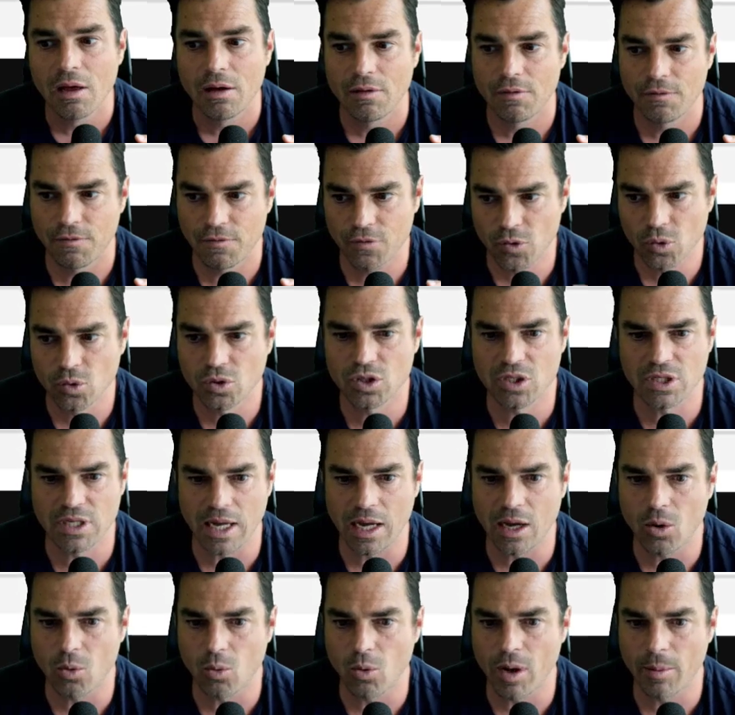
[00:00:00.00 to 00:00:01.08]
full
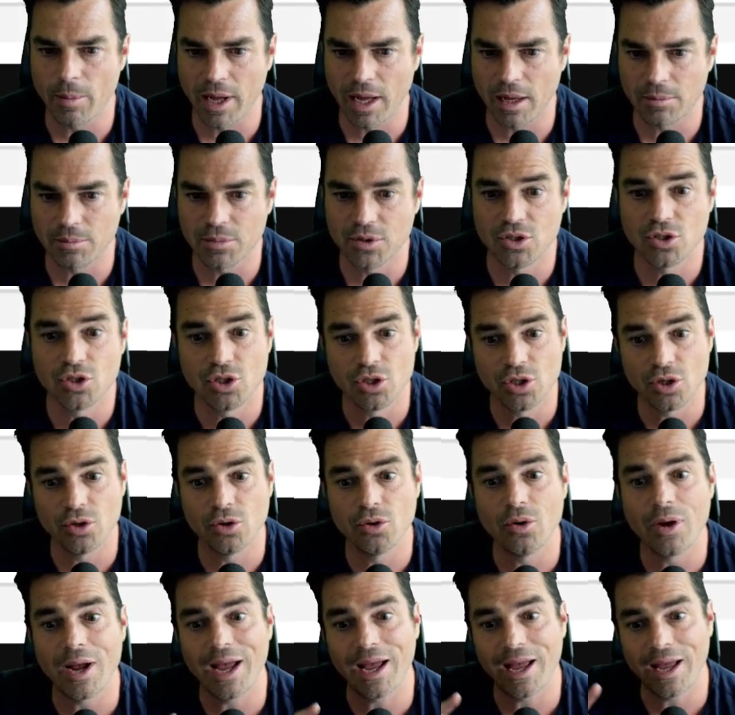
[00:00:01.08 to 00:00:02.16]
stack web apps
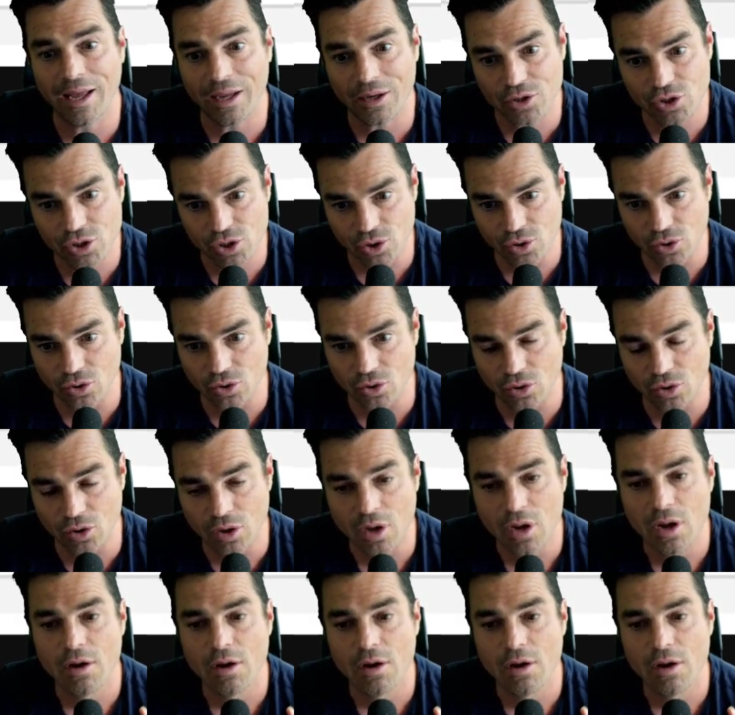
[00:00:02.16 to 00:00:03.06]
to Azure